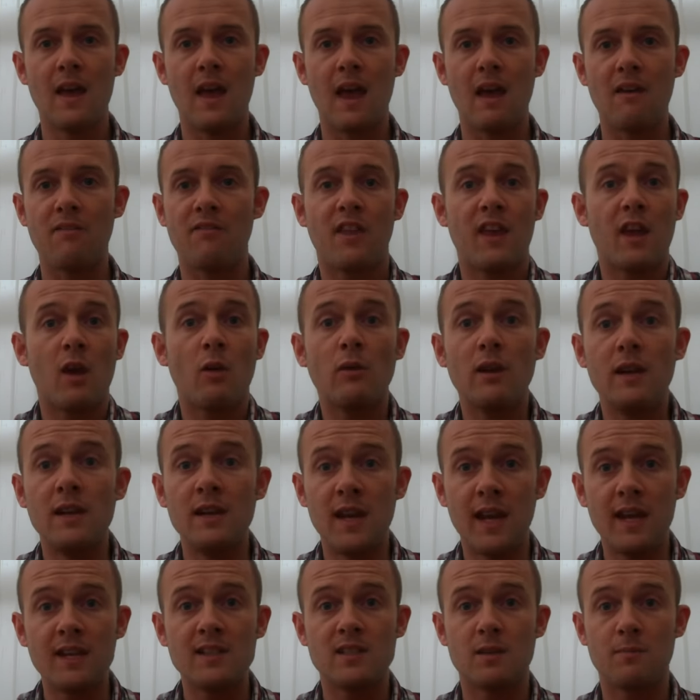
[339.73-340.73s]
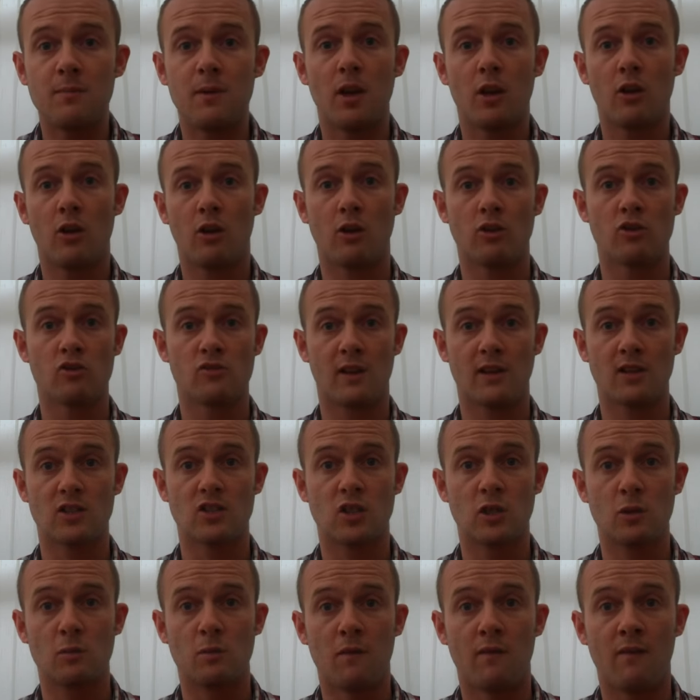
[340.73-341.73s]
If they only need to be a contract
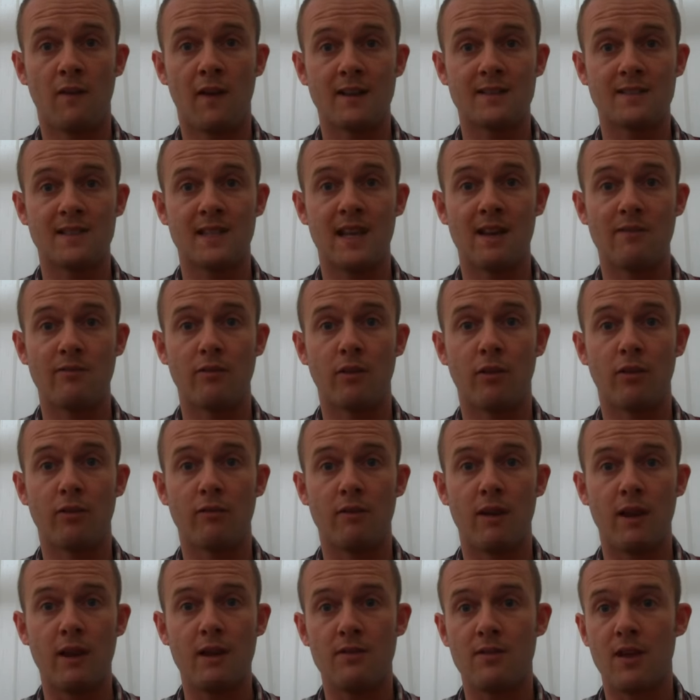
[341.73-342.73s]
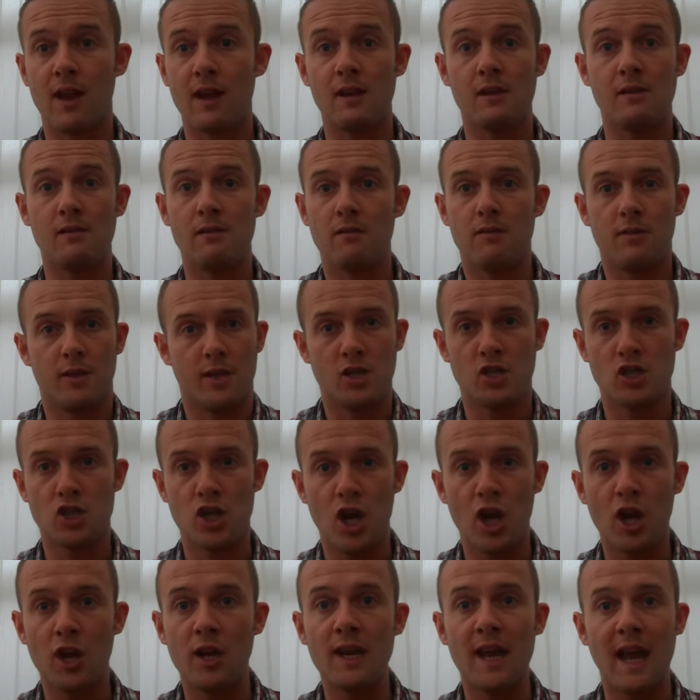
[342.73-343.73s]
supervisor level 3, then the
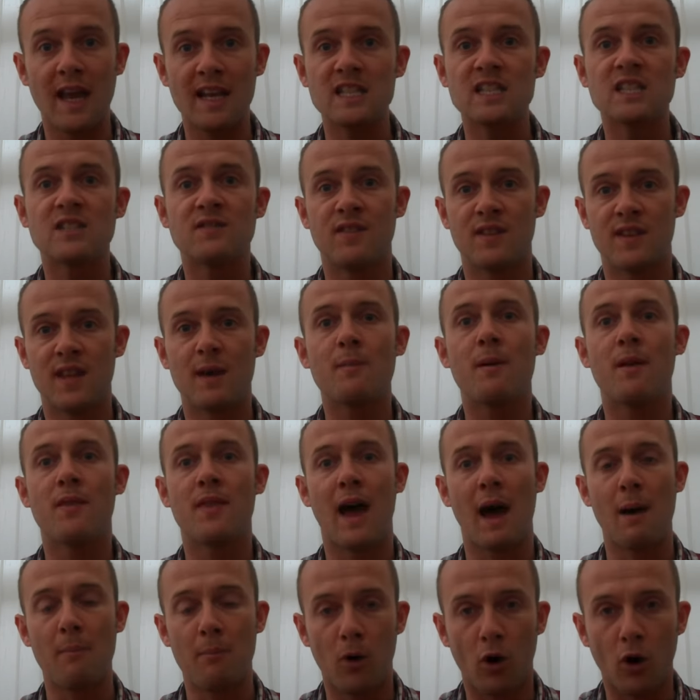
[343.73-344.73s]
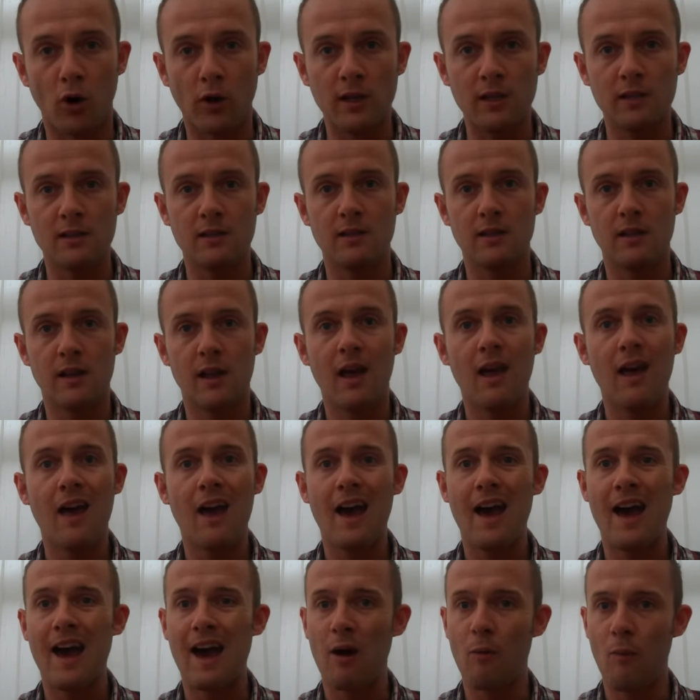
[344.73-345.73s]
journey ends for them at that point.
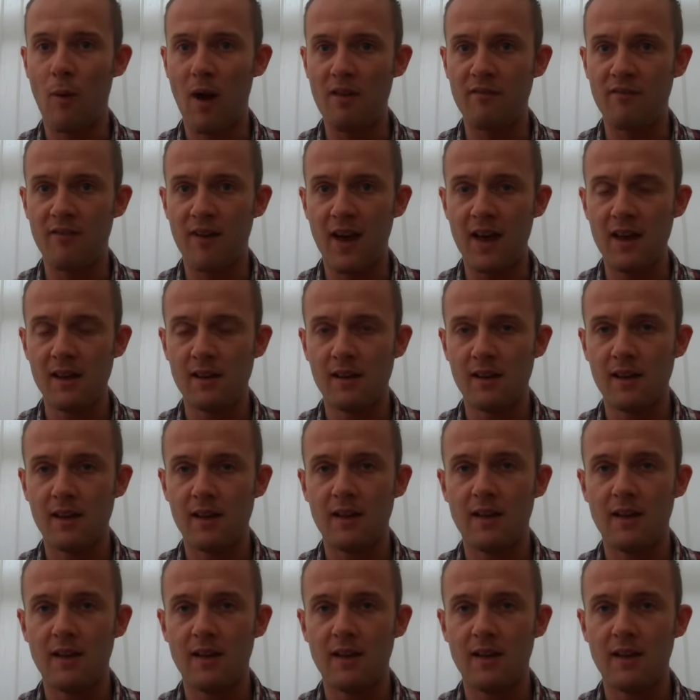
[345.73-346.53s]
However,